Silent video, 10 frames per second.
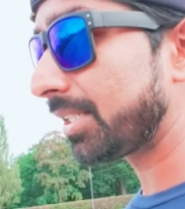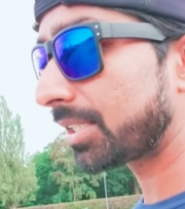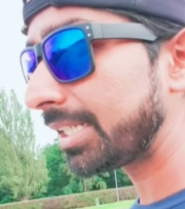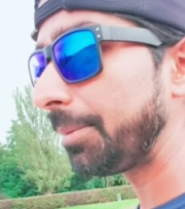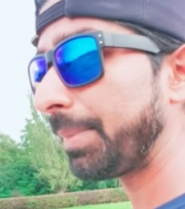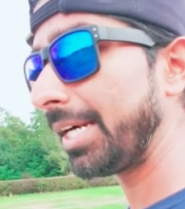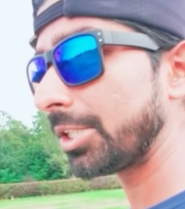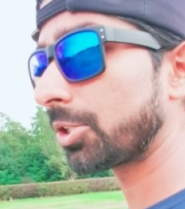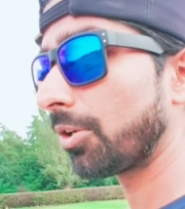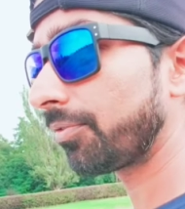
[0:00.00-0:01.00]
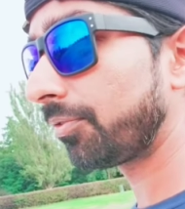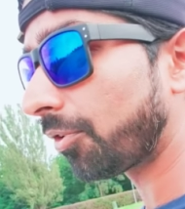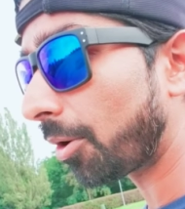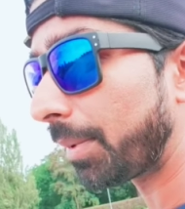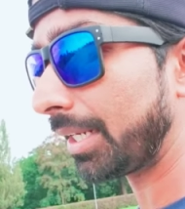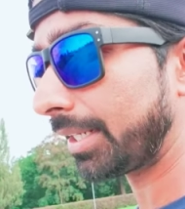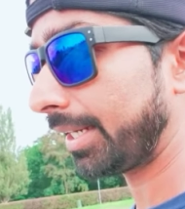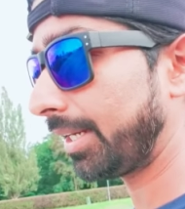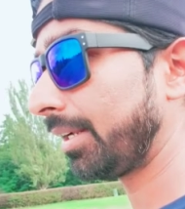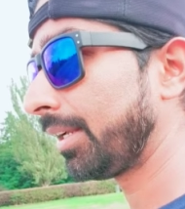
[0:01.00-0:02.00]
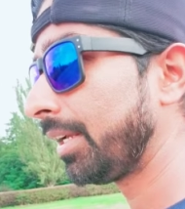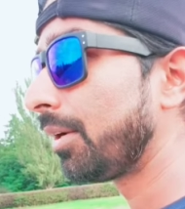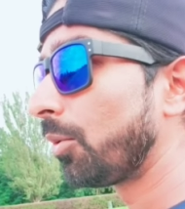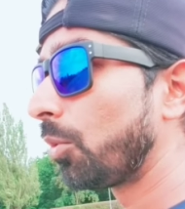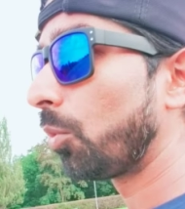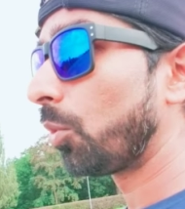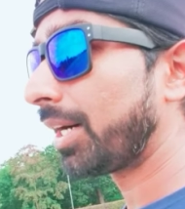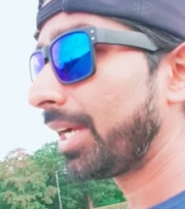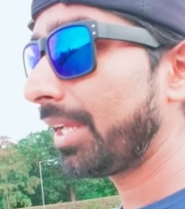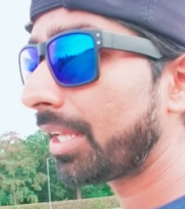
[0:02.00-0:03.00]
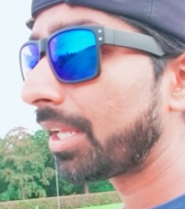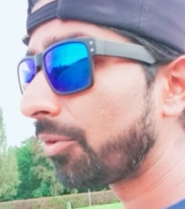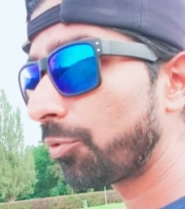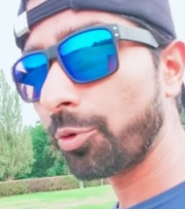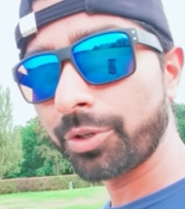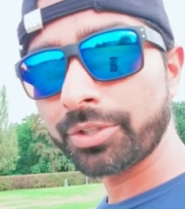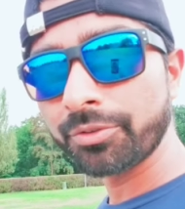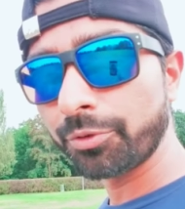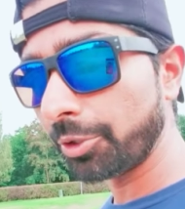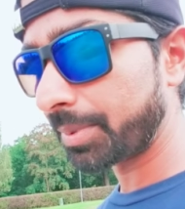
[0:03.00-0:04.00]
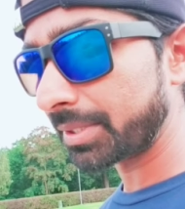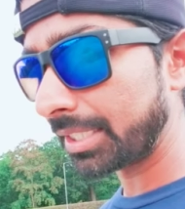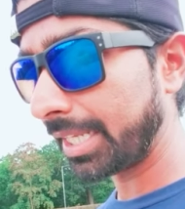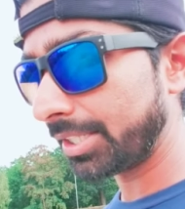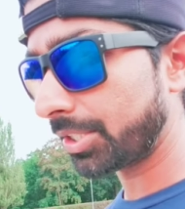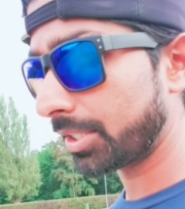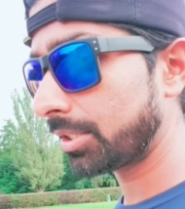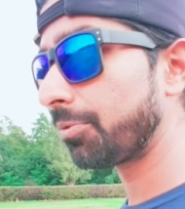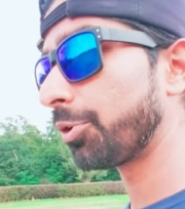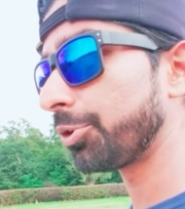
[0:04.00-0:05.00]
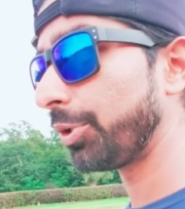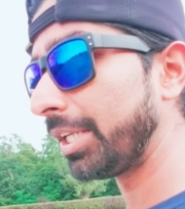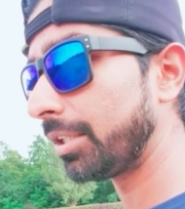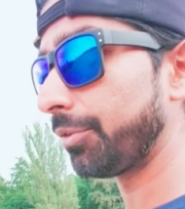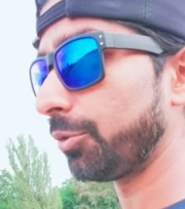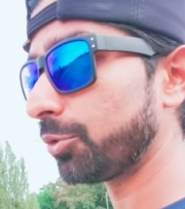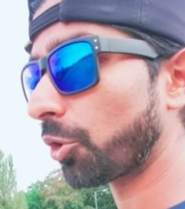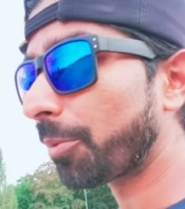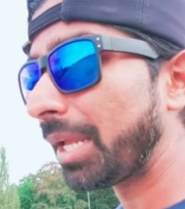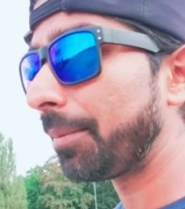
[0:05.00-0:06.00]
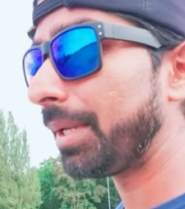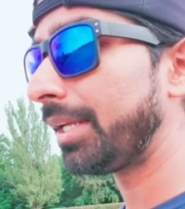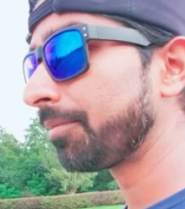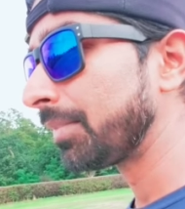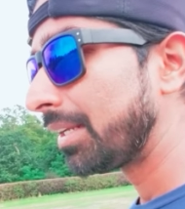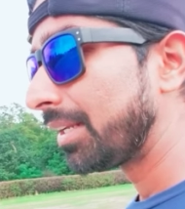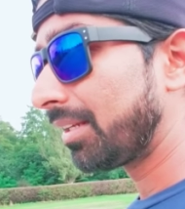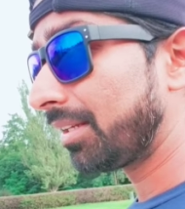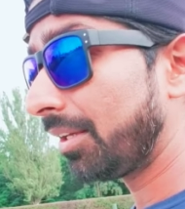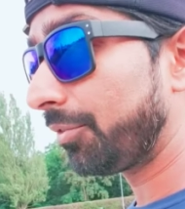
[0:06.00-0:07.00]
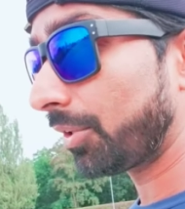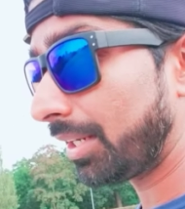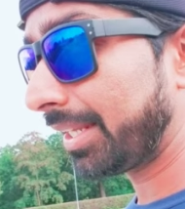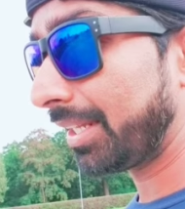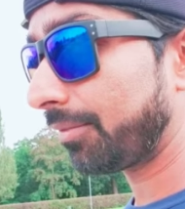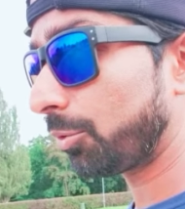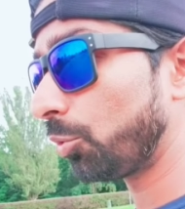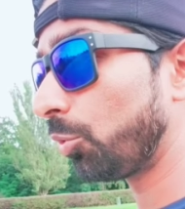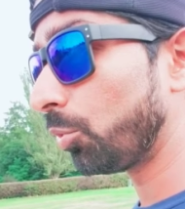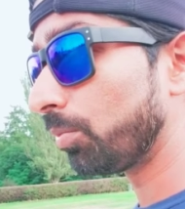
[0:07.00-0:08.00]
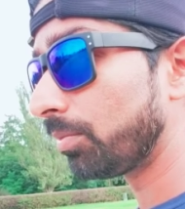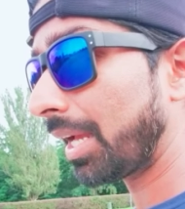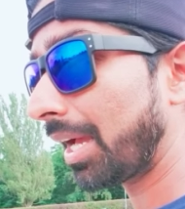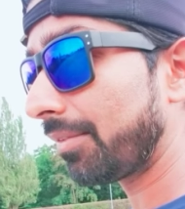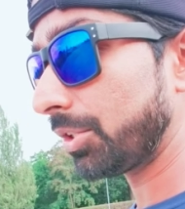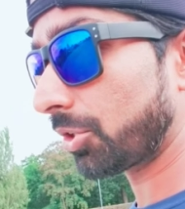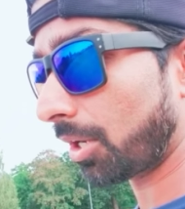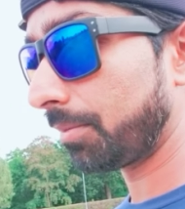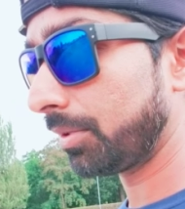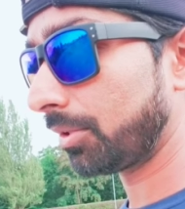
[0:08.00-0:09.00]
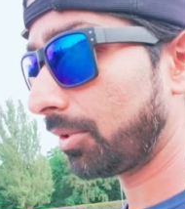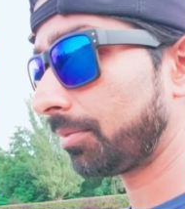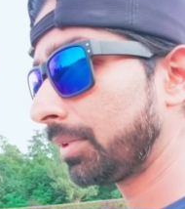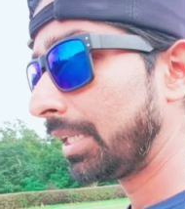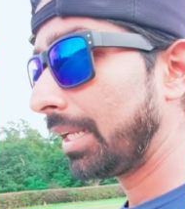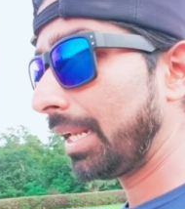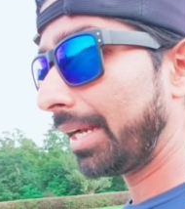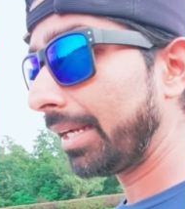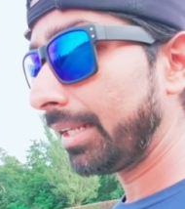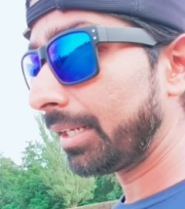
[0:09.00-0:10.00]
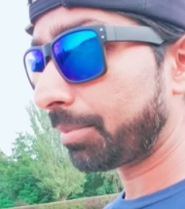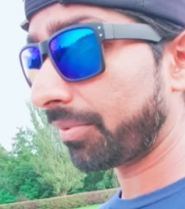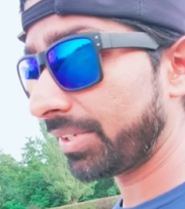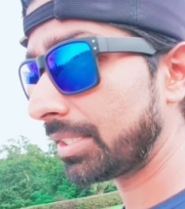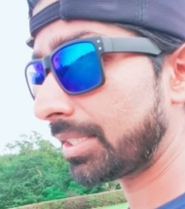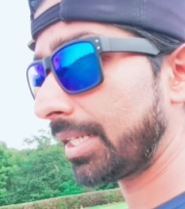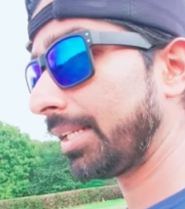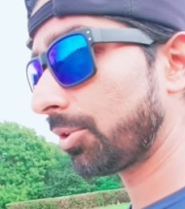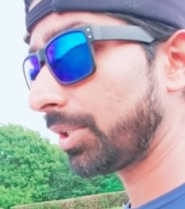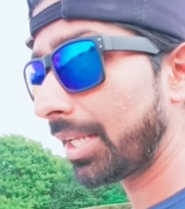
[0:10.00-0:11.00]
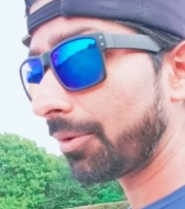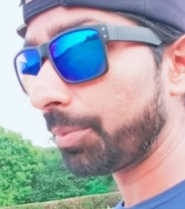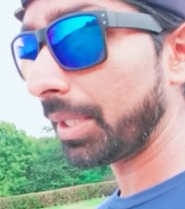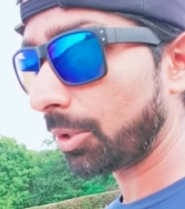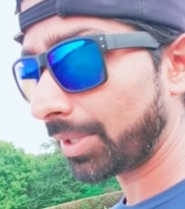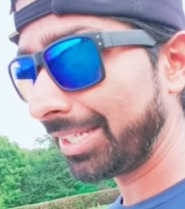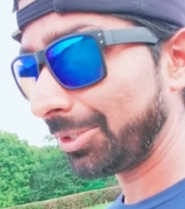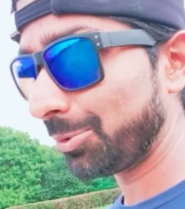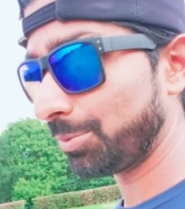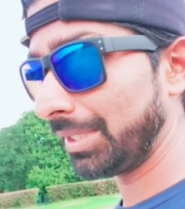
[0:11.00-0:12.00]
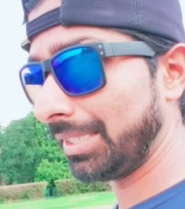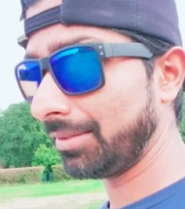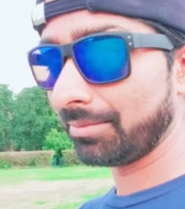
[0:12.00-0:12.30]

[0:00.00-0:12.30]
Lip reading: three pairs of formal attire. Why? For your presentations, for your interviews, or maybe if you are lucky enough to have a job, you know, landed in a professional setting, so they would be requiring you to be